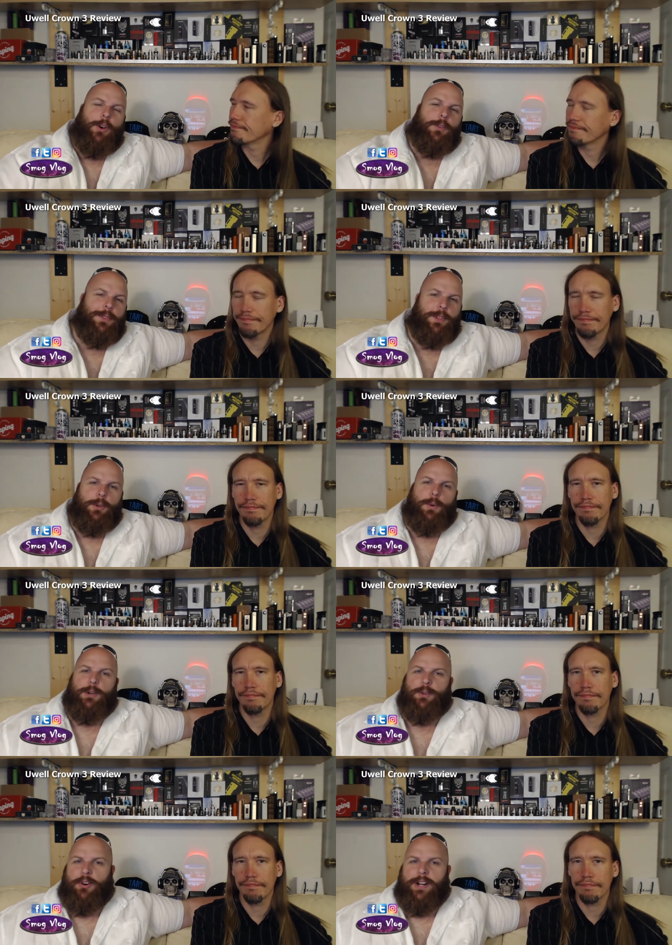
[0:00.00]
Speaker 1: of the
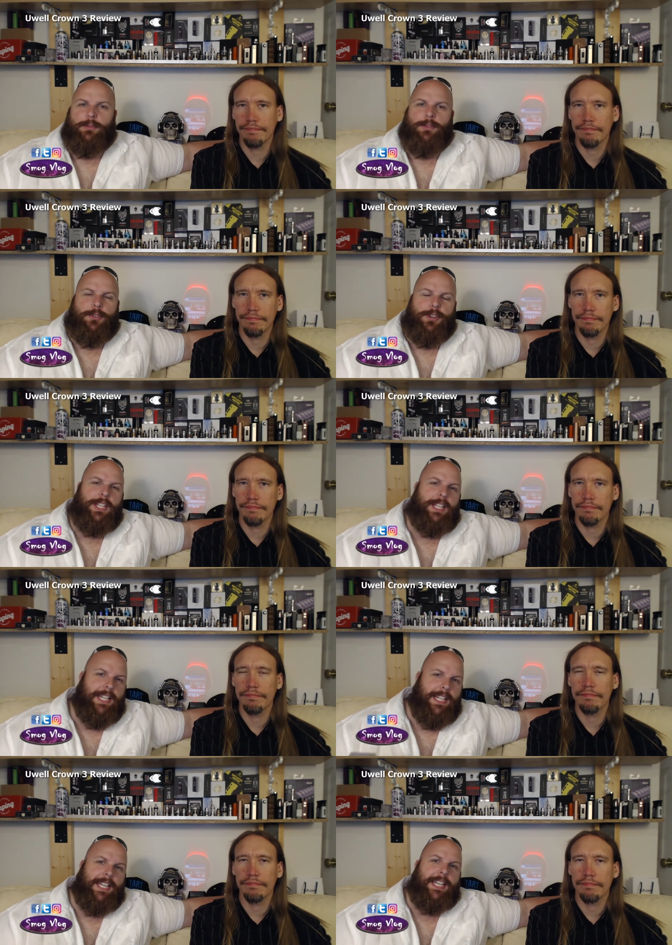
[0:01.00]
Uwell Crown 3,
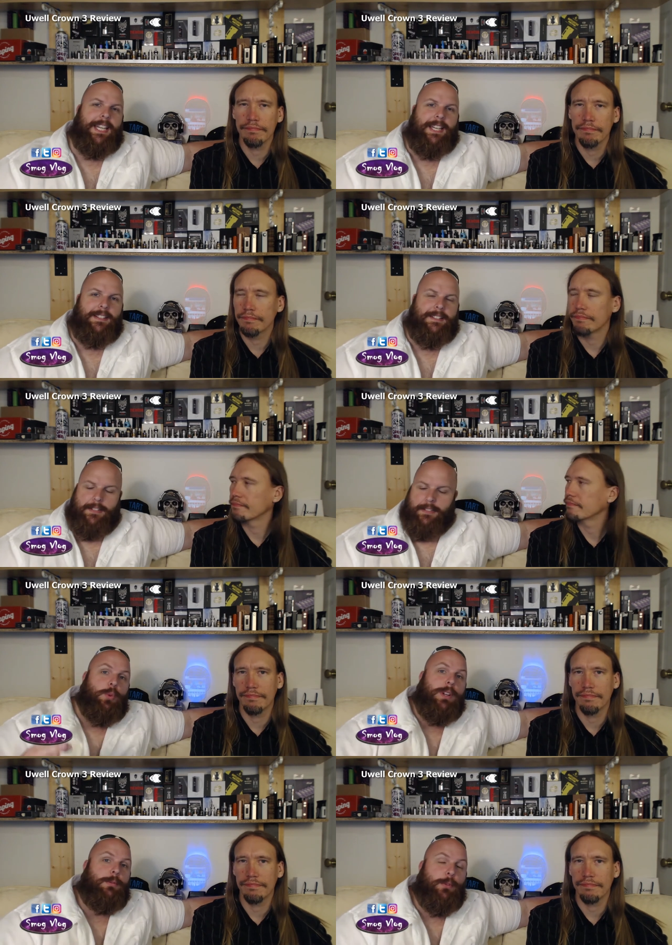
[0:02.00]
it is
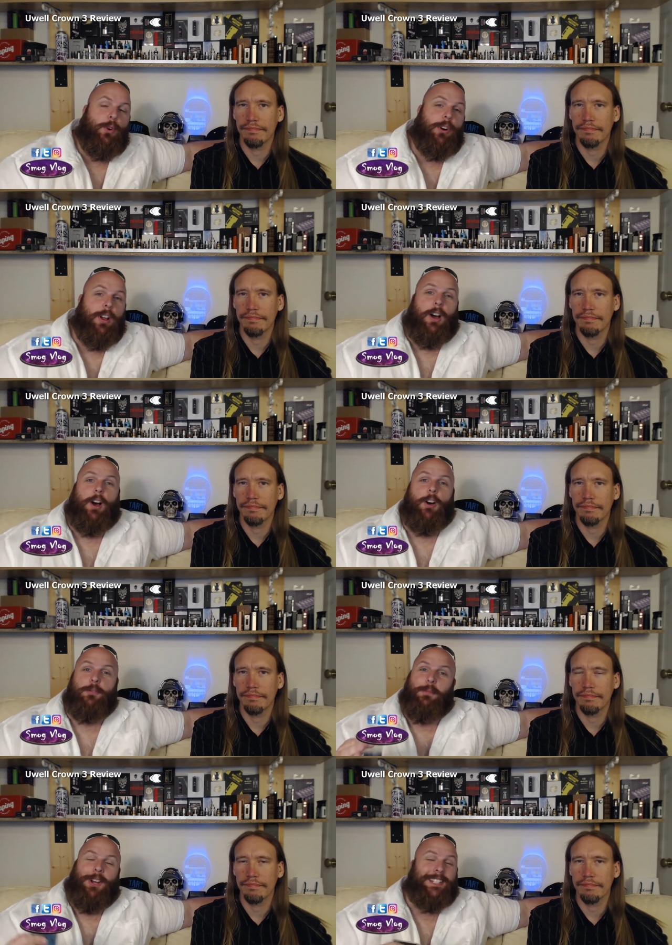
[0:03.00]
24 and a half
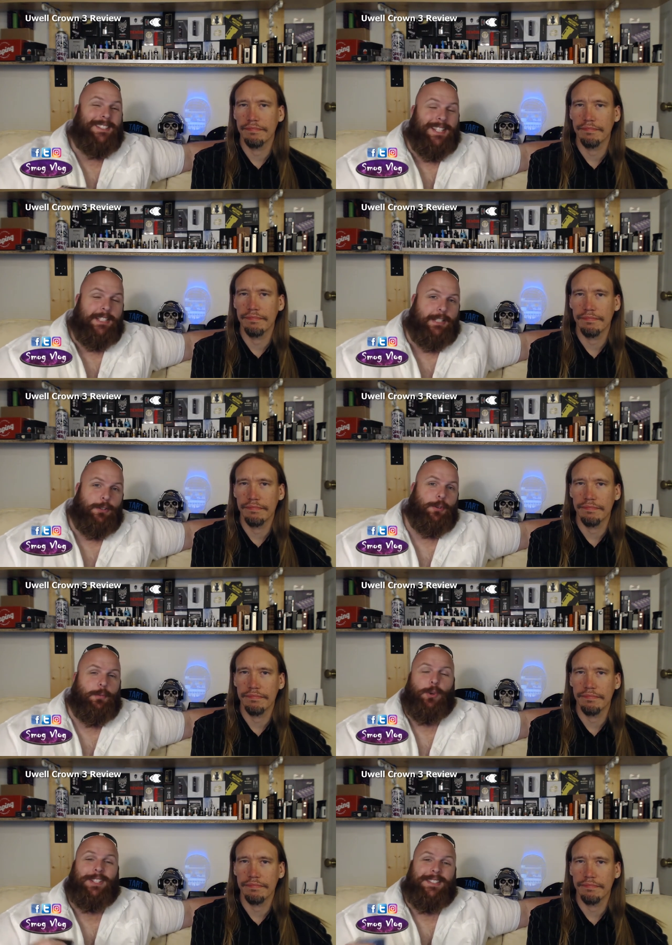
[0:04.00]
by
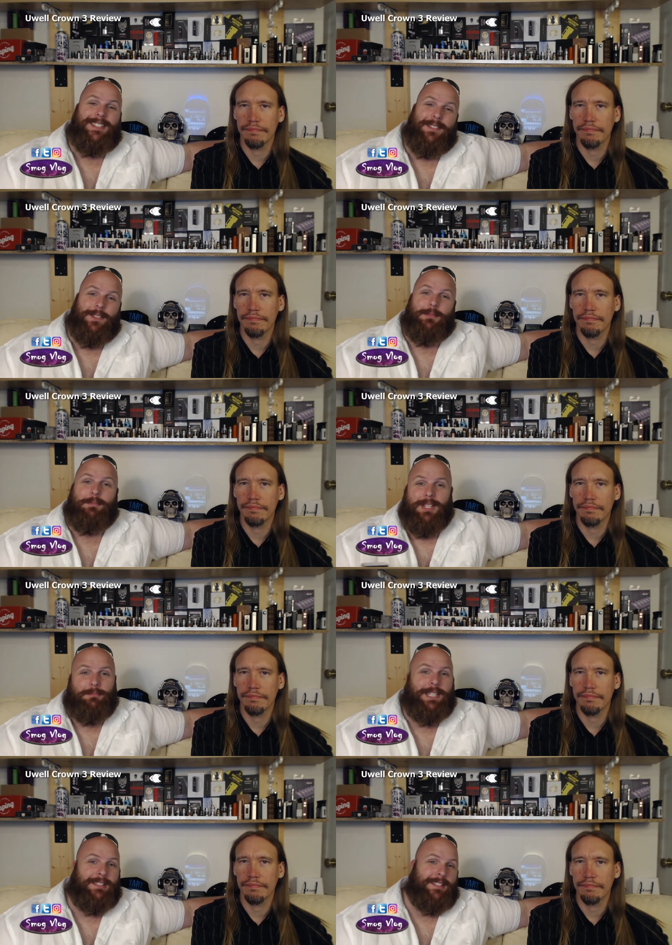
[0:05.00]
62.7
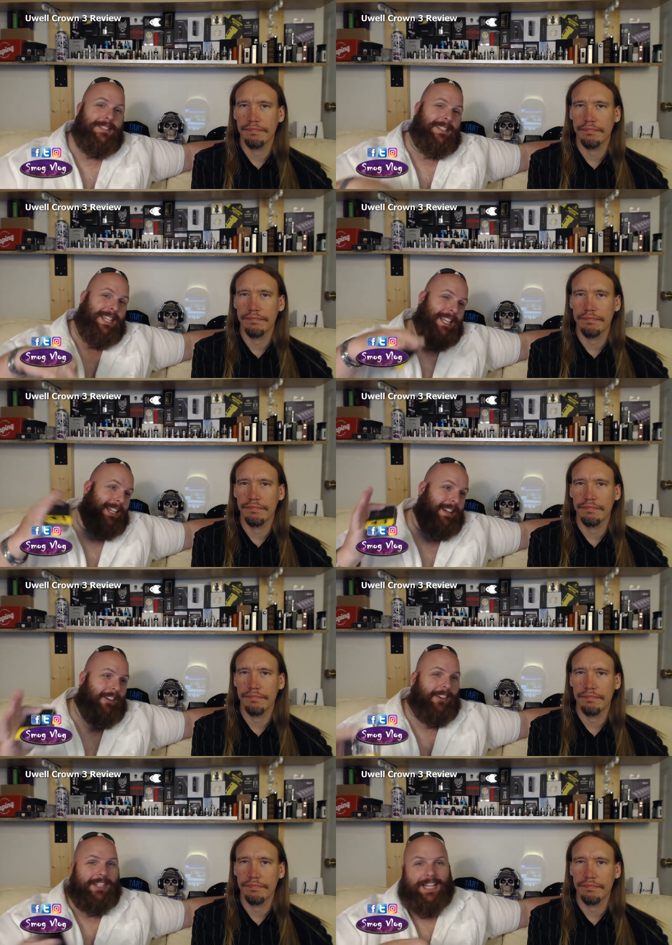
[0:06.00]
millimeters in
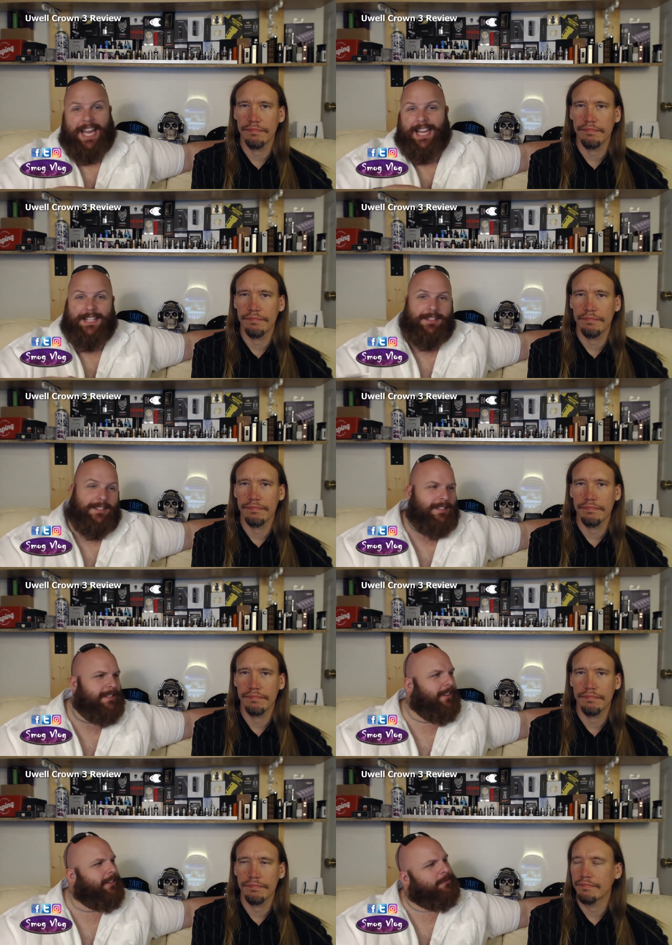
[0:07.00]
height and
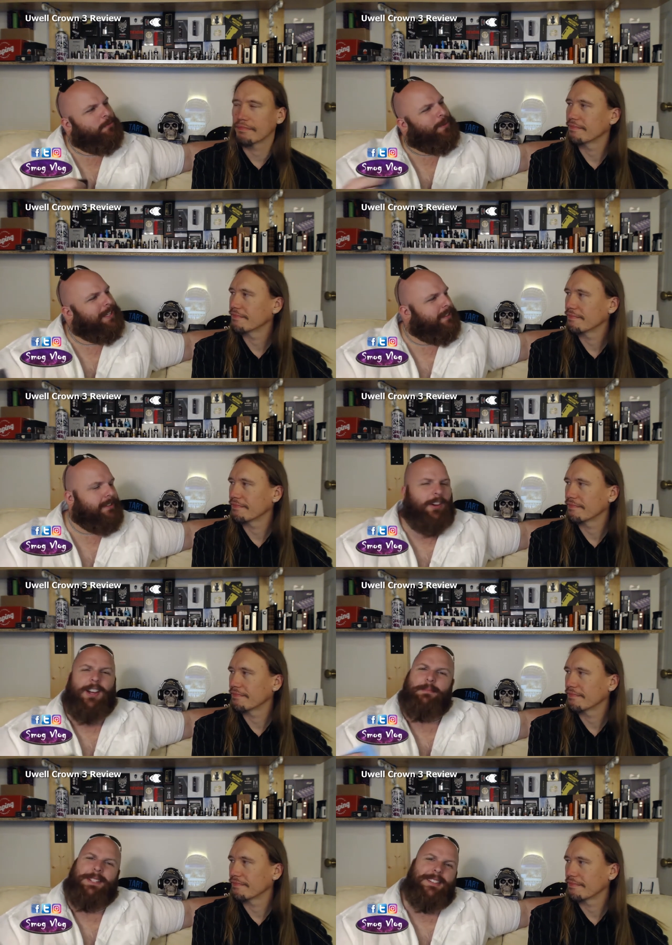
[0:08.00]
size, width,
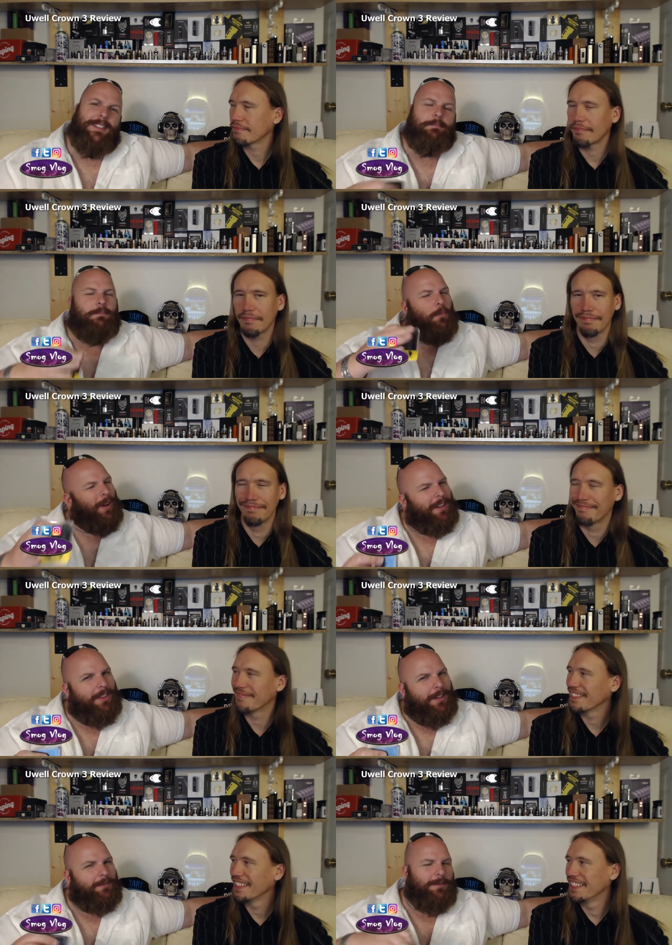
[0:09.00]
diameter, one of
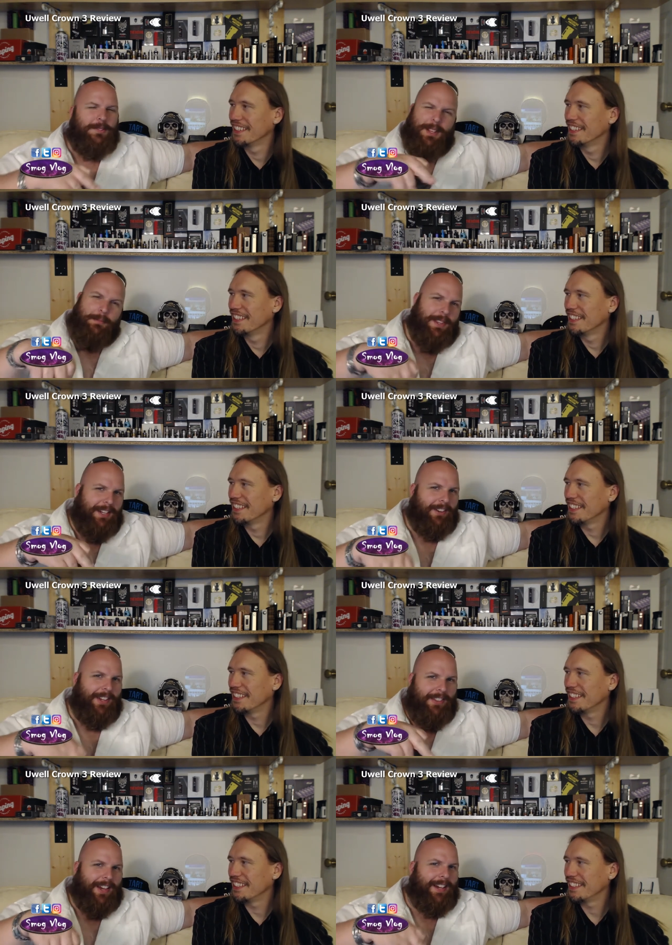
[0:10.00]
those, something
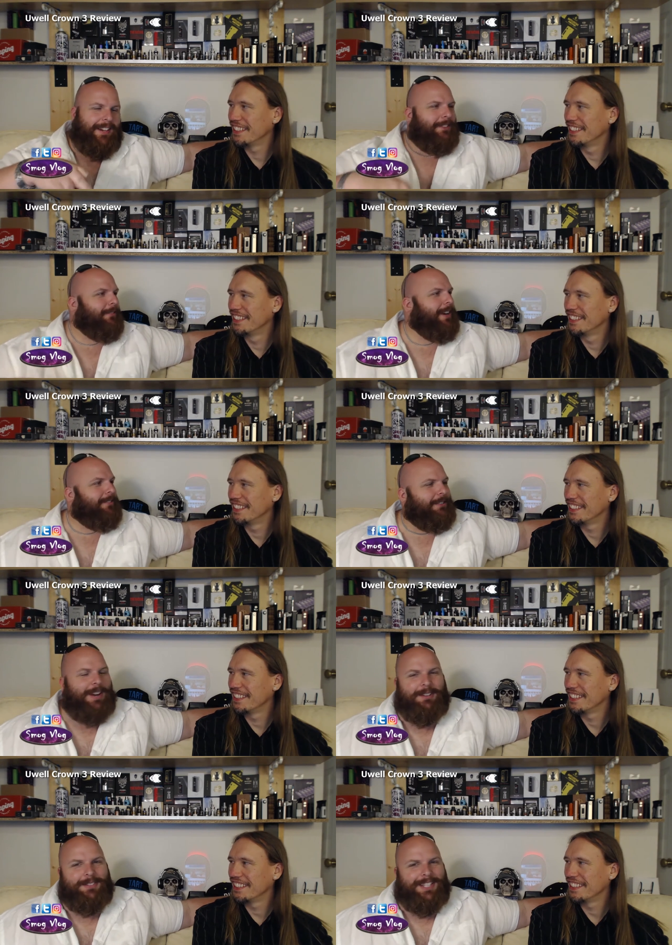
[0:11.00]
like that, roundy
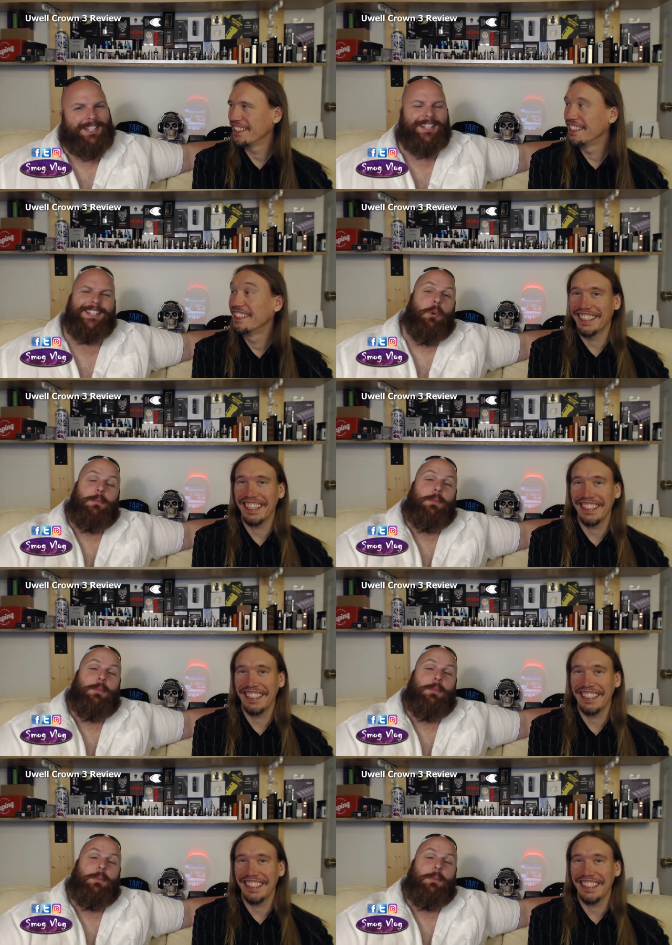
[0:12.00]
roundy. More